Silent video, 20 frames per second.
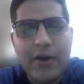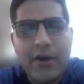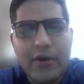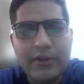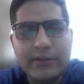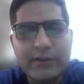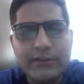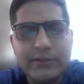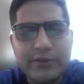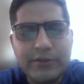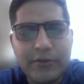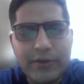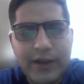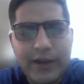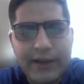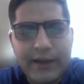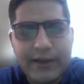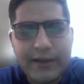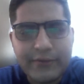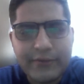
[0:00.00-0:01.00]
On this
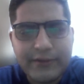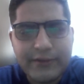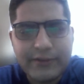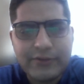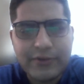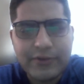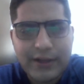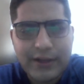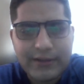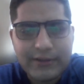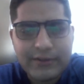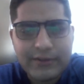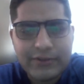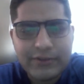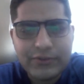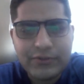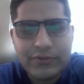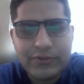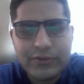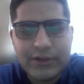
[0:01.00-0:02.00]
note, I request
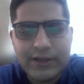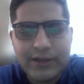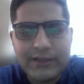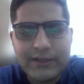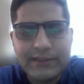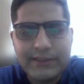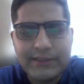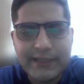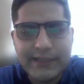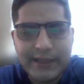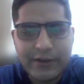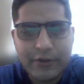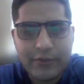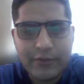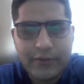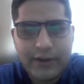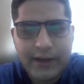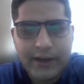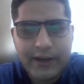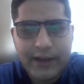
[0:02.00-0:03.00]
Jonathan to take
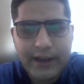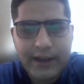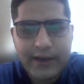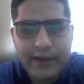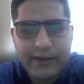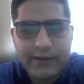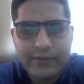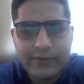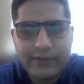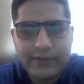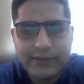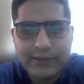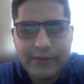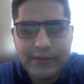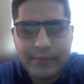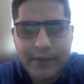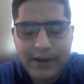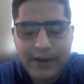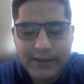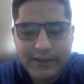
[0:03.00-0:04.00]
over, and I request
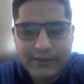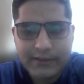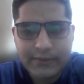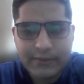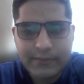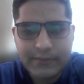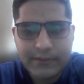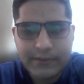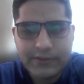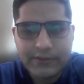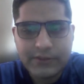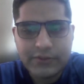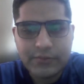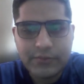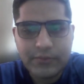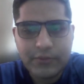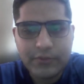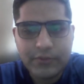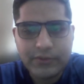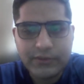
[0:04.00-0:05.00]
the participants
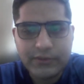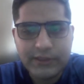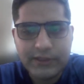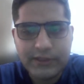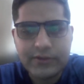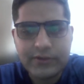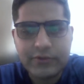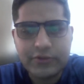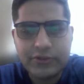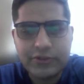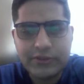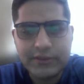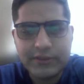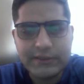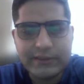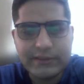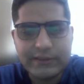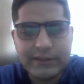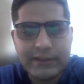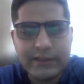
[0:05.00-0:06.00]
to post their
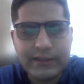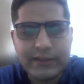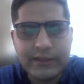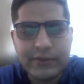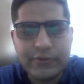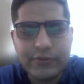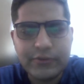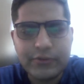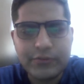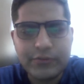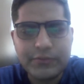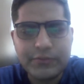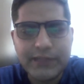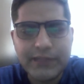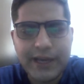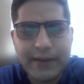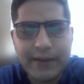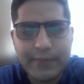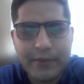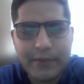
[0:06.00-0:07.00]
questions in the YouTube
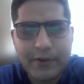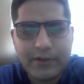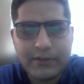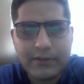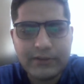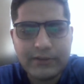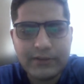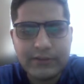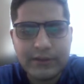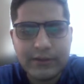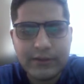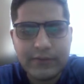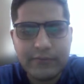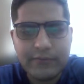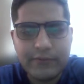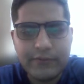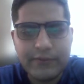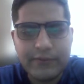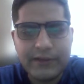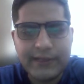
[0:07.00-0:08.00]
chat box.
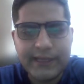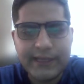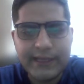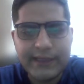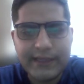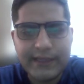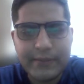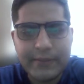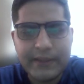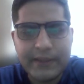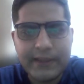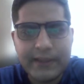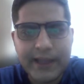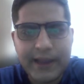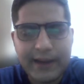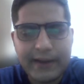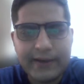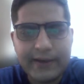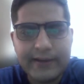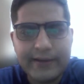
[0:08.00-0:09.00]
We will take them in
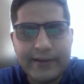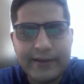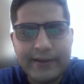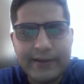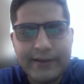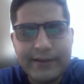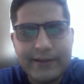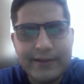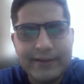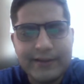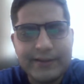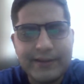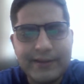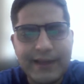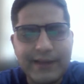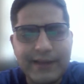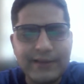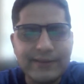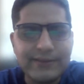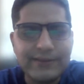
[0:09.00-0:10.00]
there.
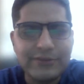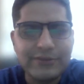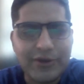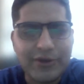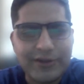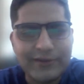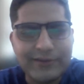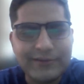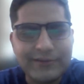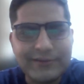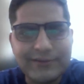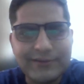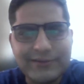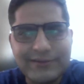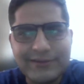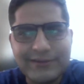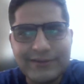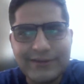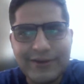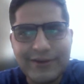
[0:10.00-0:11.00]
Thanks, Jonathan.
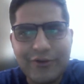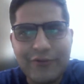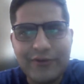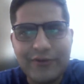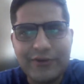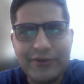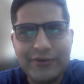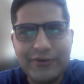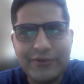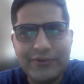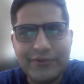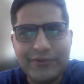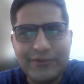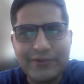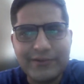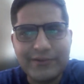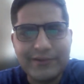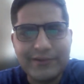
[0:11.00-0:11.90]
Over to you.